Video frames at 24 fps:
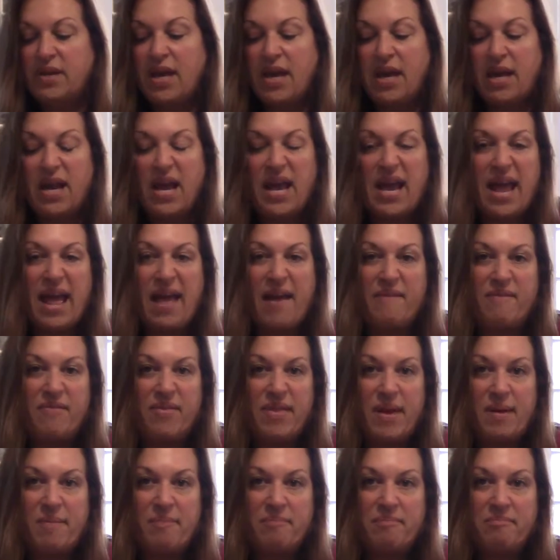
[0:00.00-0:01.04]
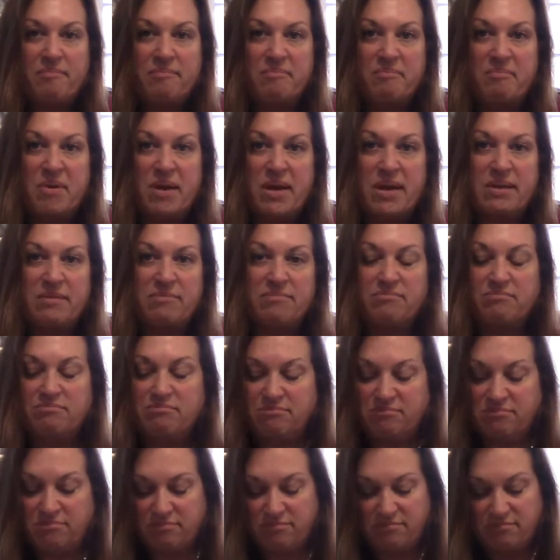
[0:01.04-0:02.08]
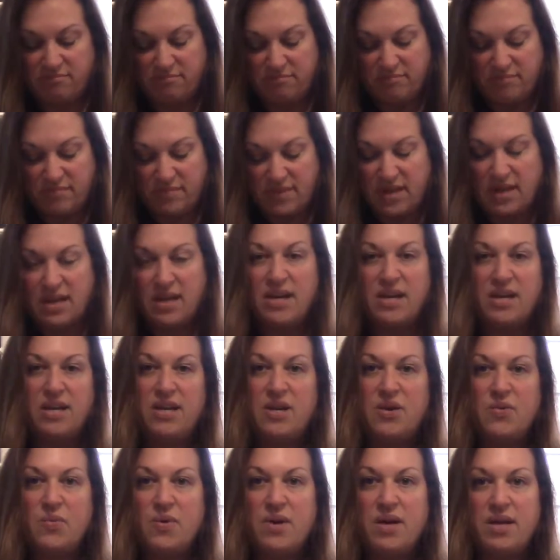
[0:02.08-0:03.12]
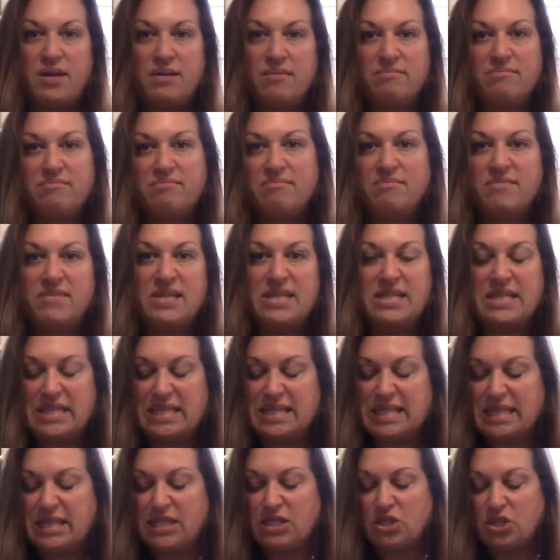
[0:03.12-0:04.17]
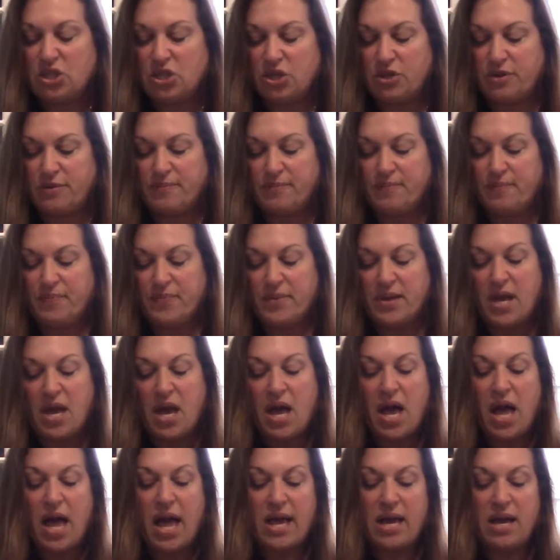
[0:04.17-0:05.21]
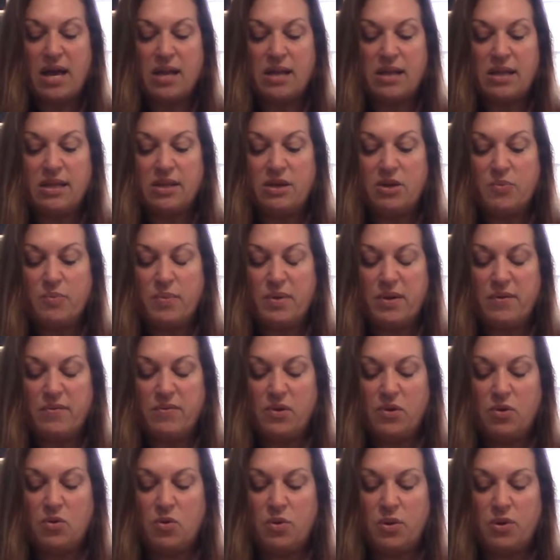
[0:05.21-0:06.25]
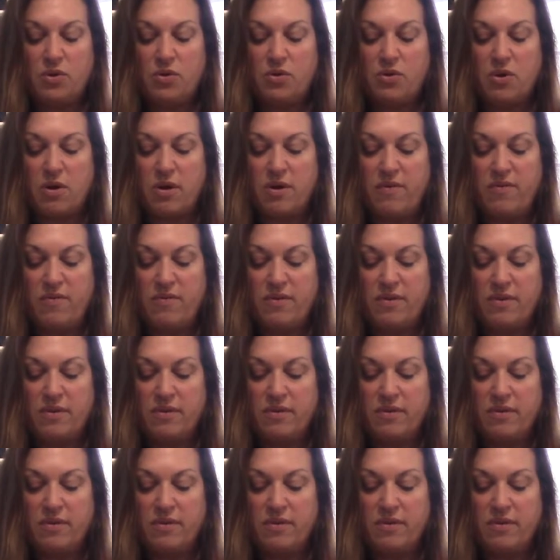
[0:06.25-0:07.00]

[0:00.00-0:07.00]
and I have them, but you know what, this is easier. I cut a little bit of the corner off